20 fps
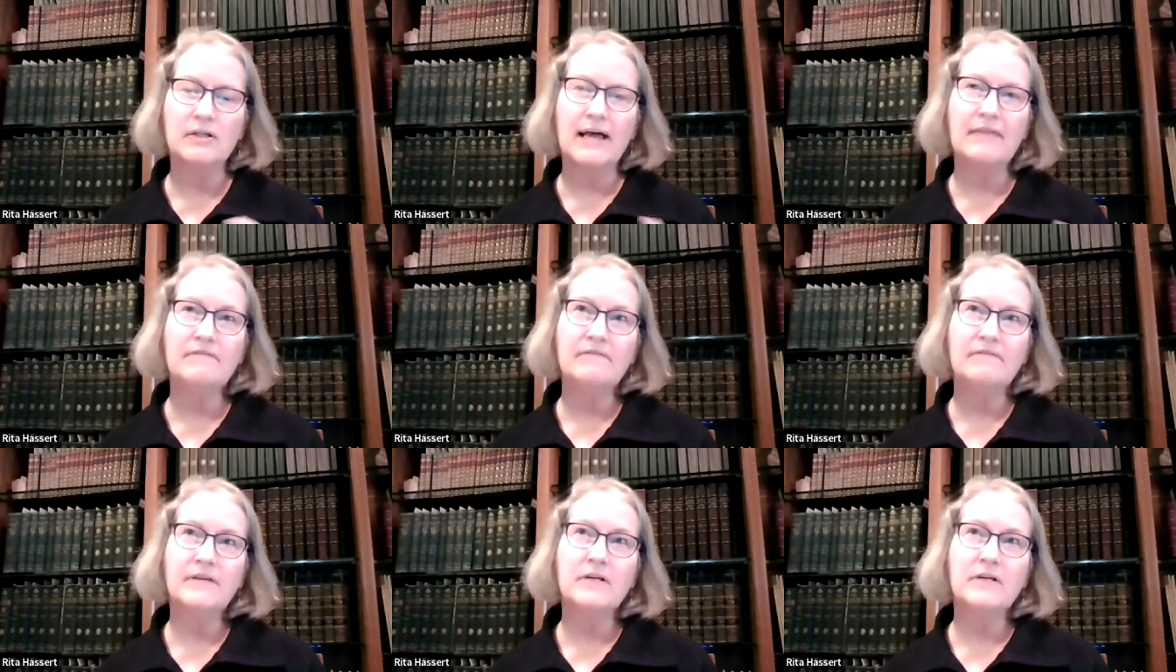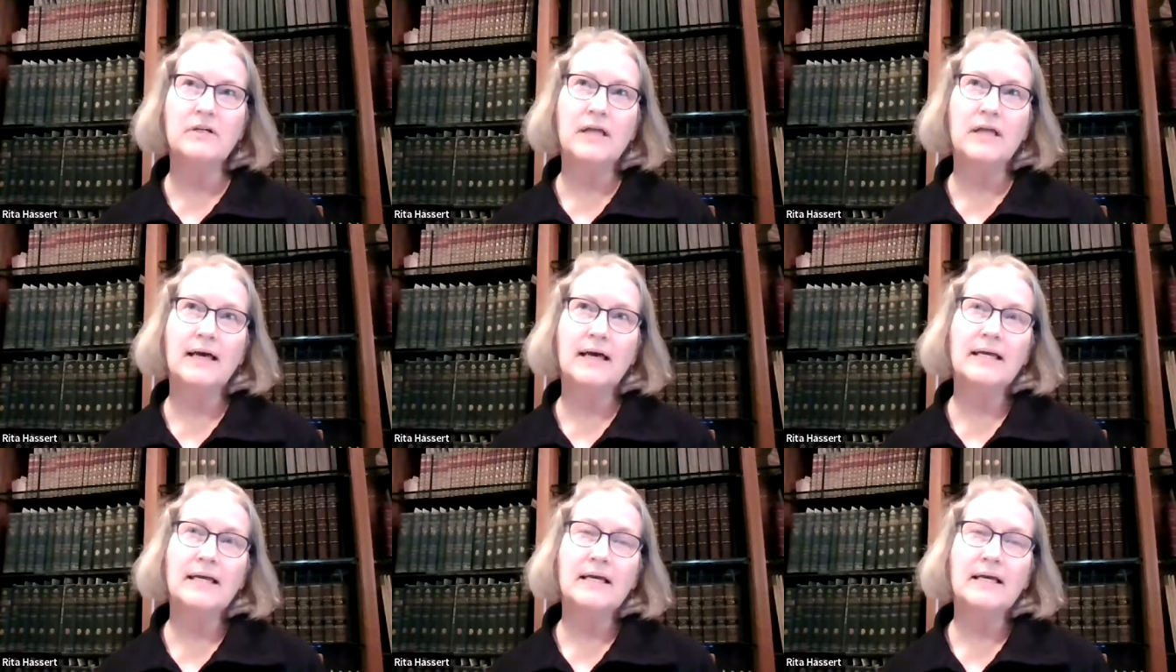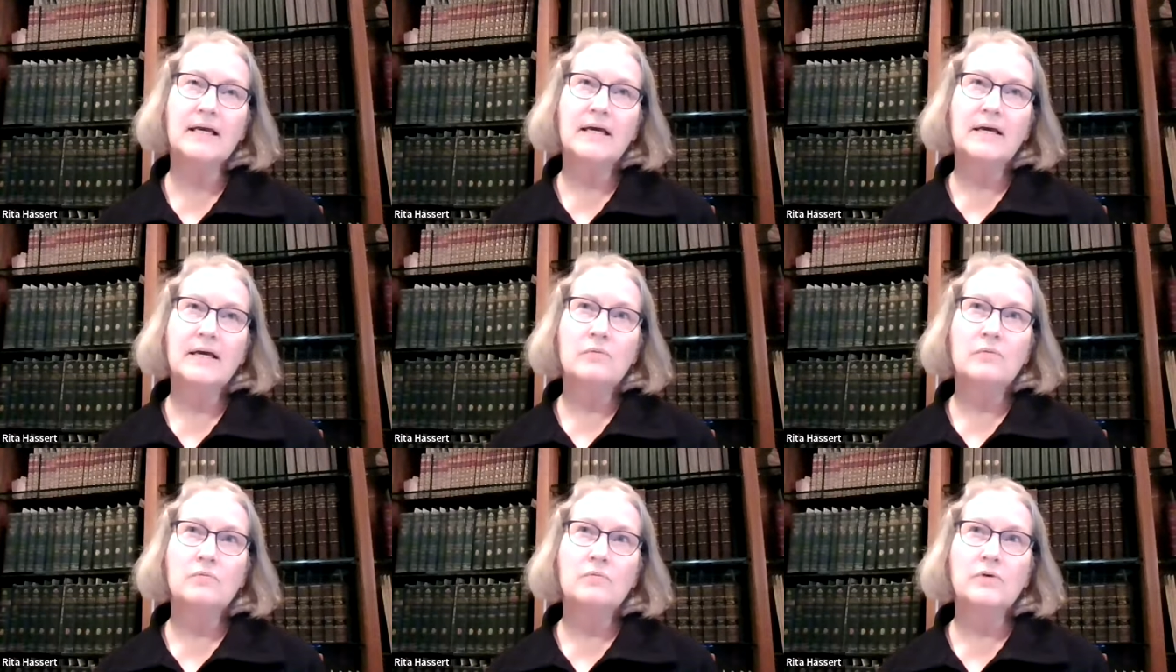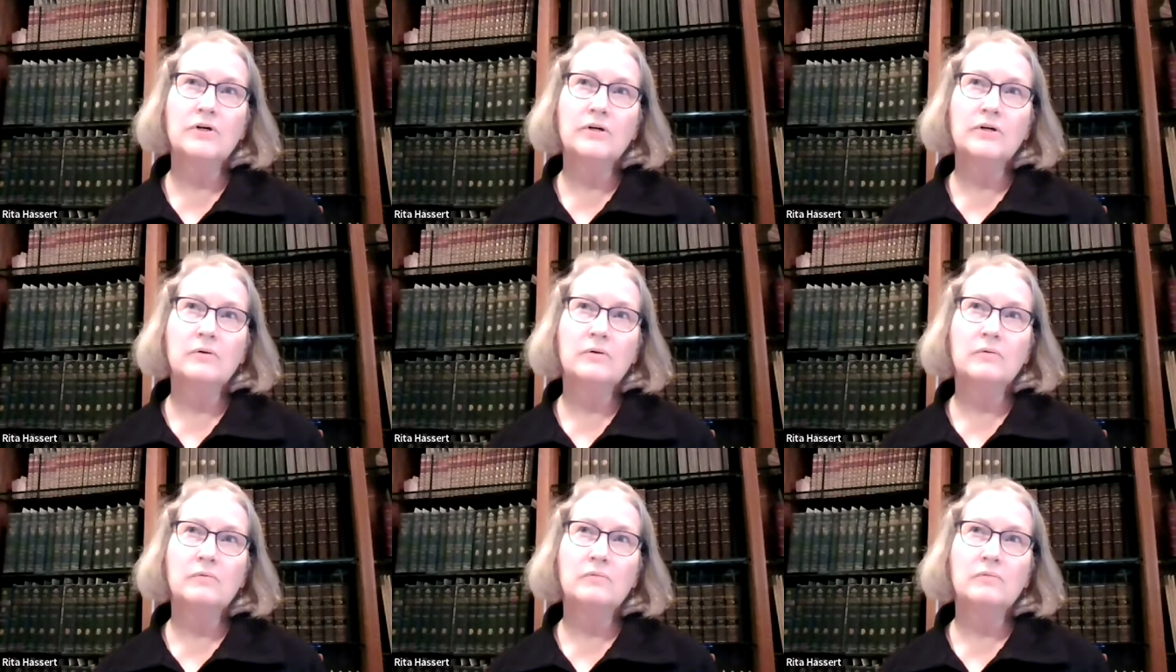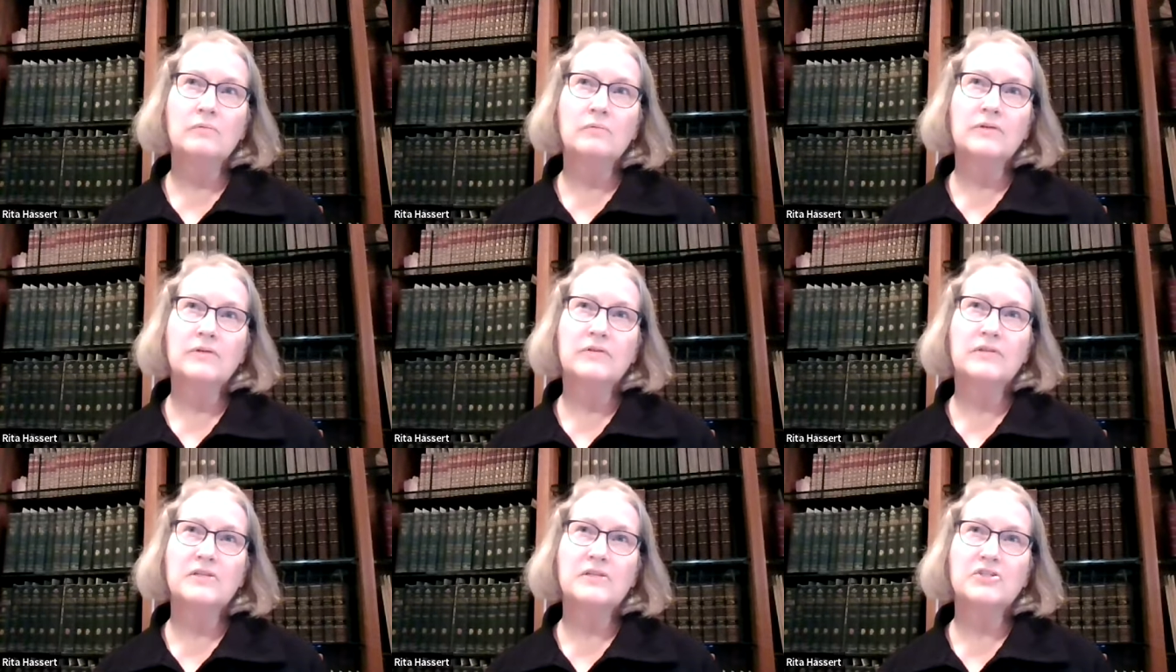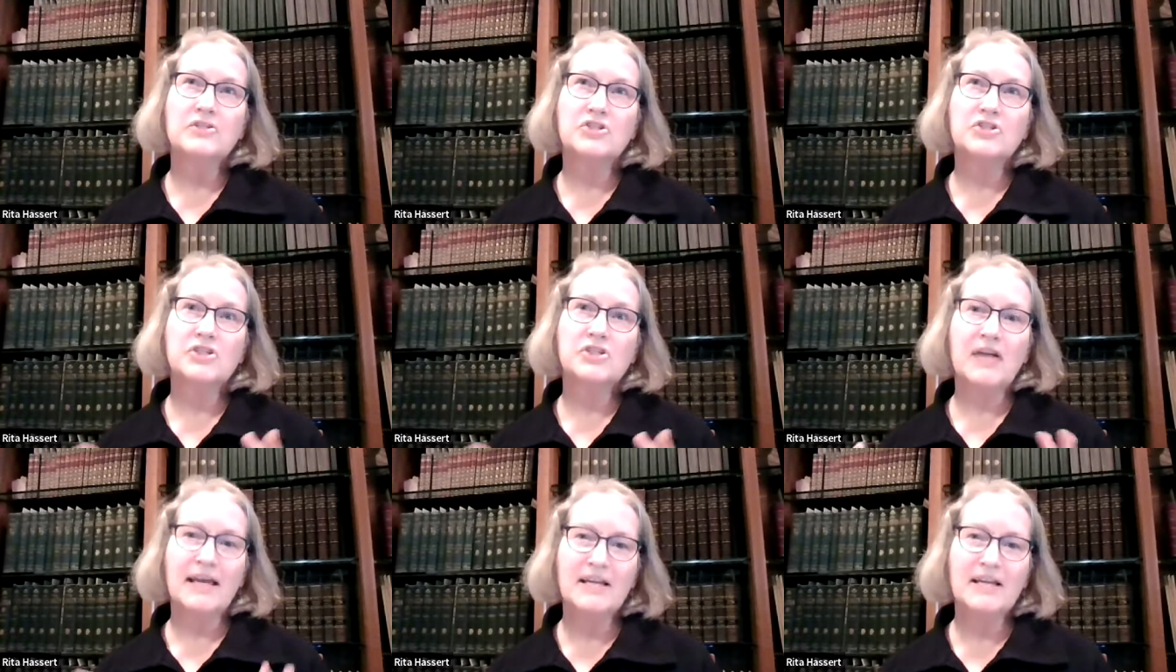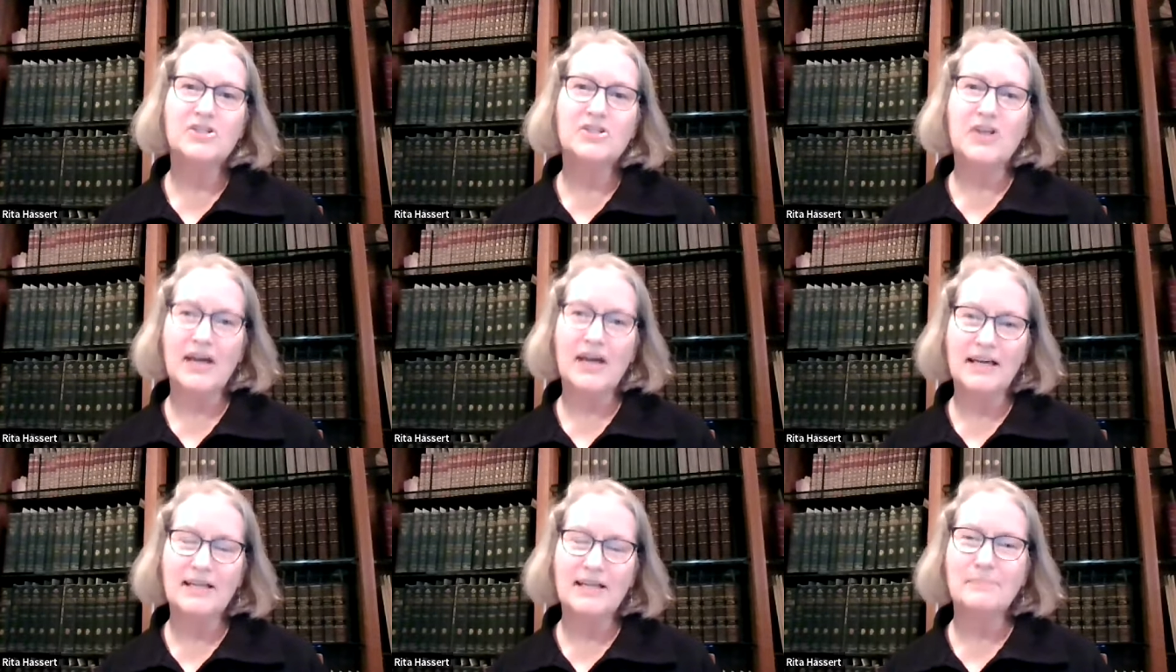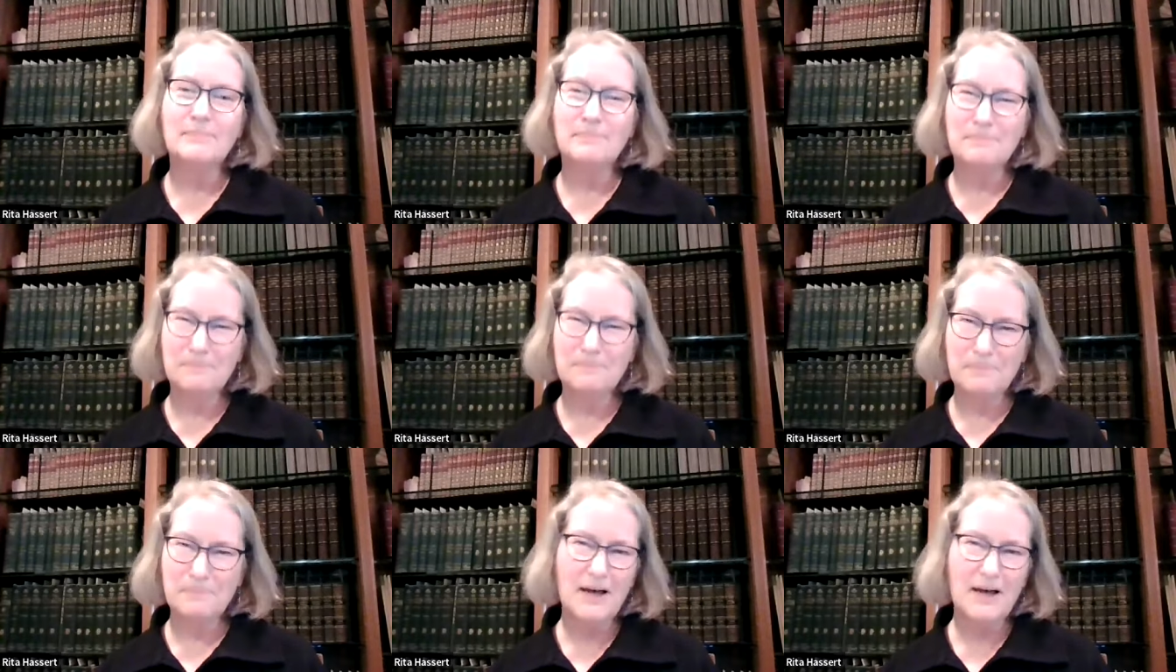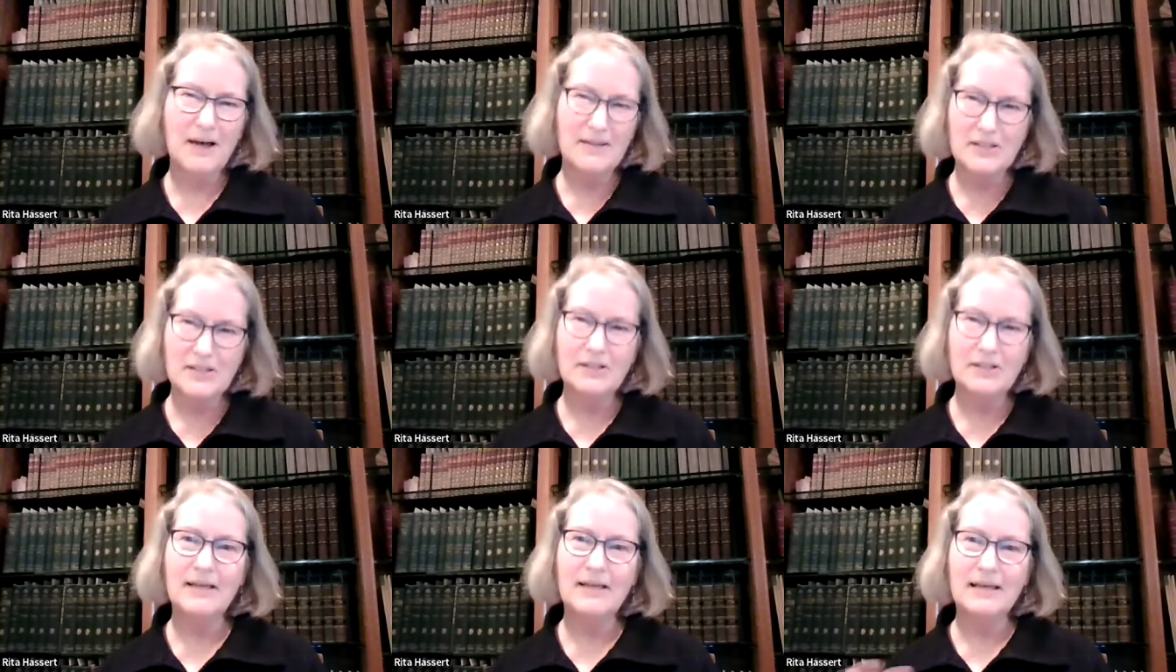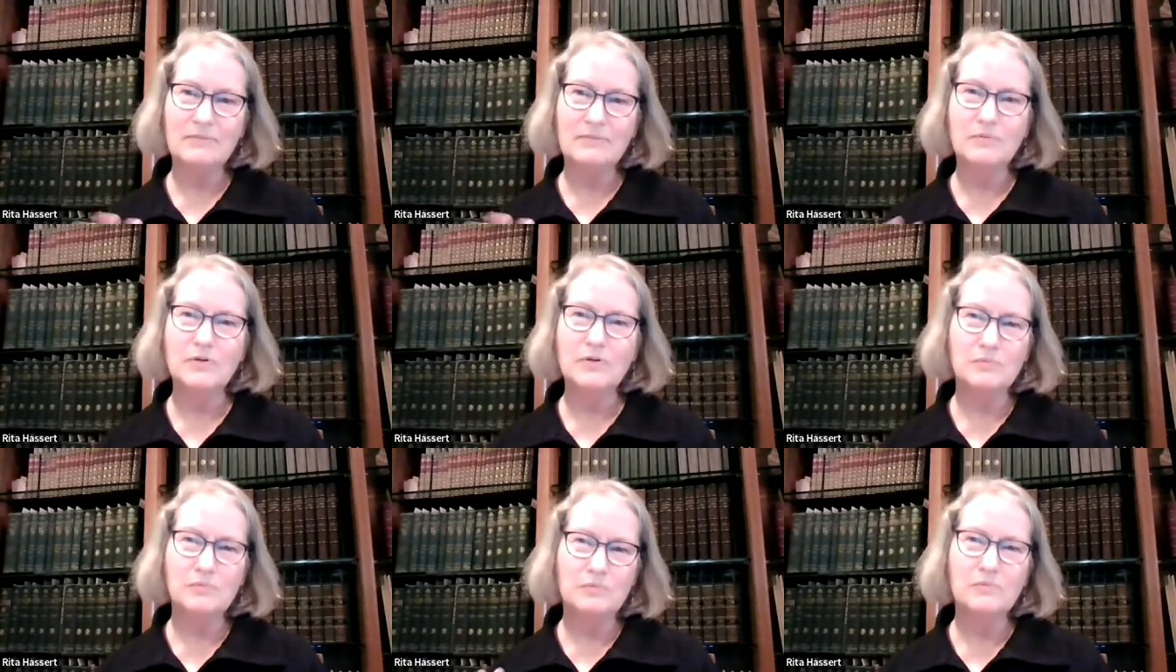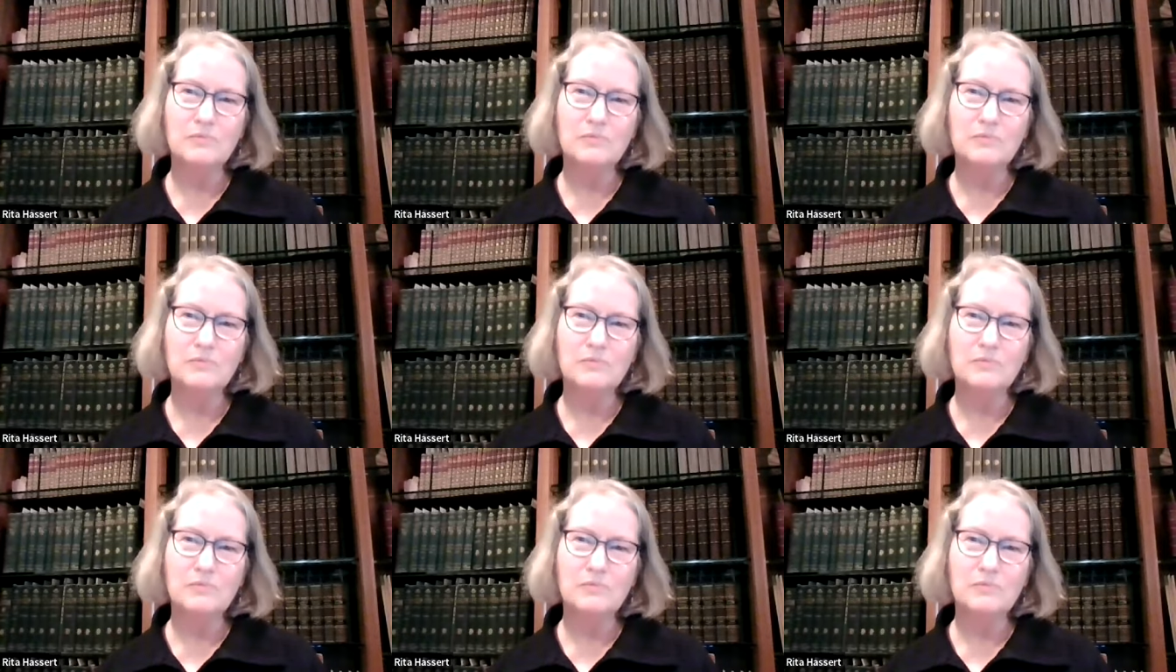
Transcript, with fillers: I feel like we're, we're this kind of giant puzzle, and we're,